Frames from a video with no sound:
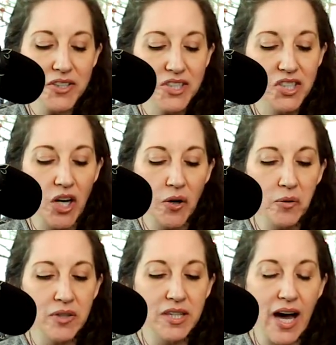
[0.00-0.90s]

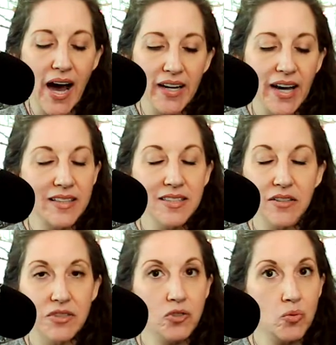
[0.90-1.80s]
So that hasn't
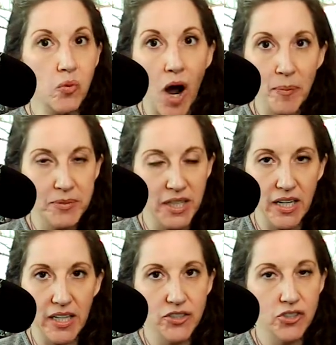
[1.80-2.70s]
even dropped yet.
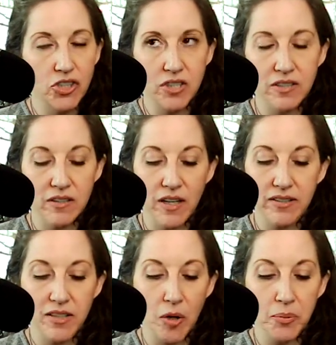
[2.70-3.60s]
I just in the
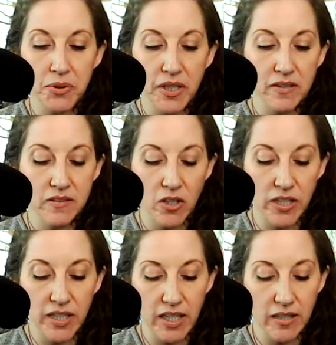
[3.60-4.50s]
last couple days
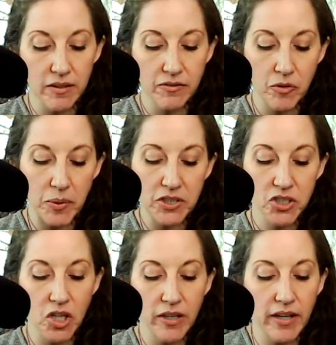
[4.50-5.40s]
started getting the
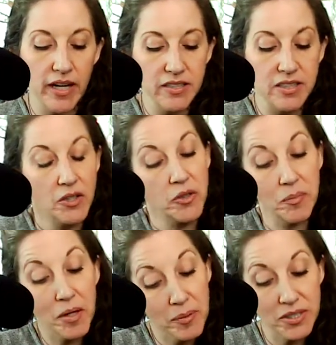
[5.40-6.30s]
information on that. So you
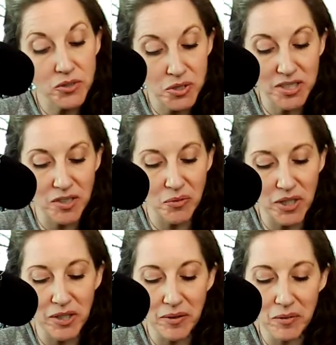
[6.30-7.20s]
may be interested in
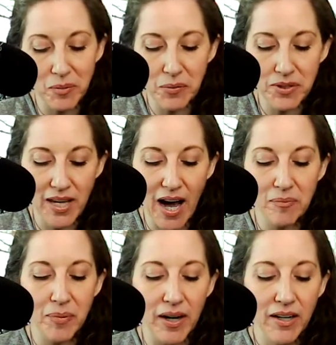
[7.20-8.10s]
working with me with
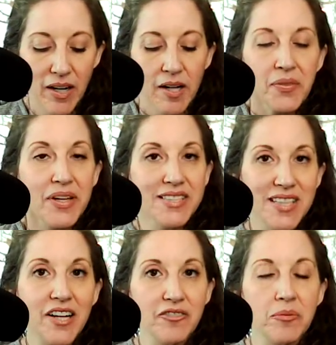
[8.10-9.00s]
that. But
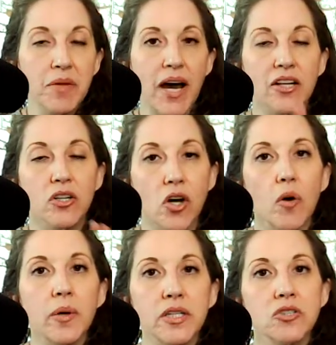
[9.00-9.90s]
aside from that,
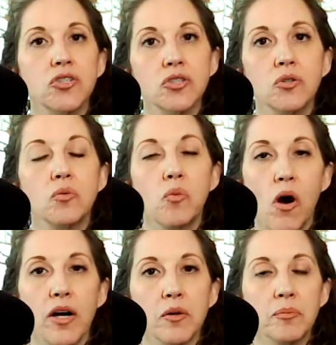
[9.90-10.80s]
going to
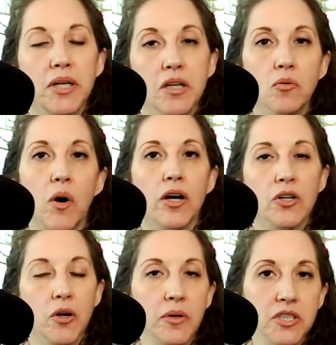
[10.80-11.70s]
water, being in water,
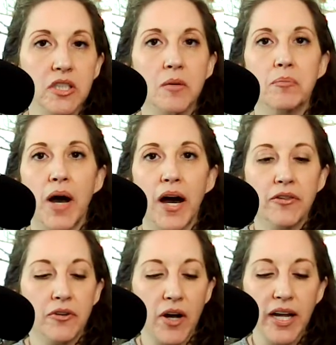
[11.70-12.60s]
going to the
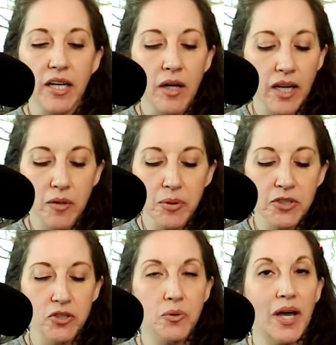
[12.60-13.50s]
bath or any any
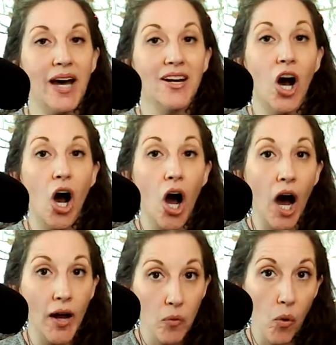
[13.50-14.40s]
place you can,
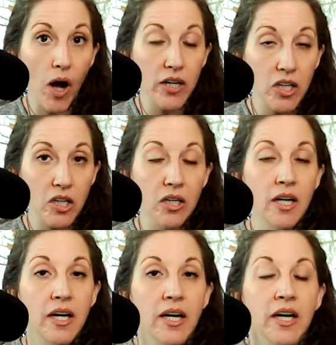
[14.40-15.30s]
hot water
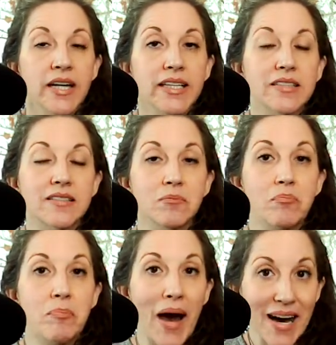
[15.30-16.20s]
is
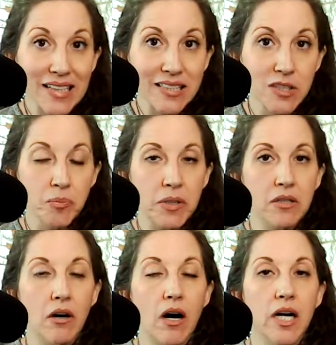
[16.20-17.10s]
best
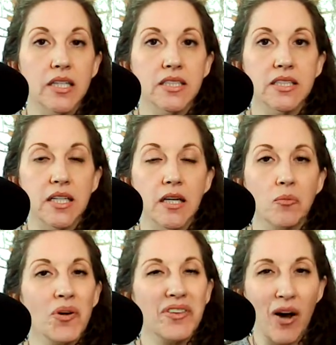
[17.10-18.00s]
because it, eh,
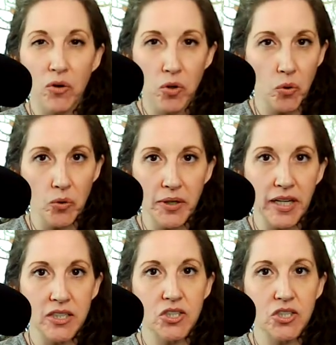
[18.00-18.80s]
without chlorine.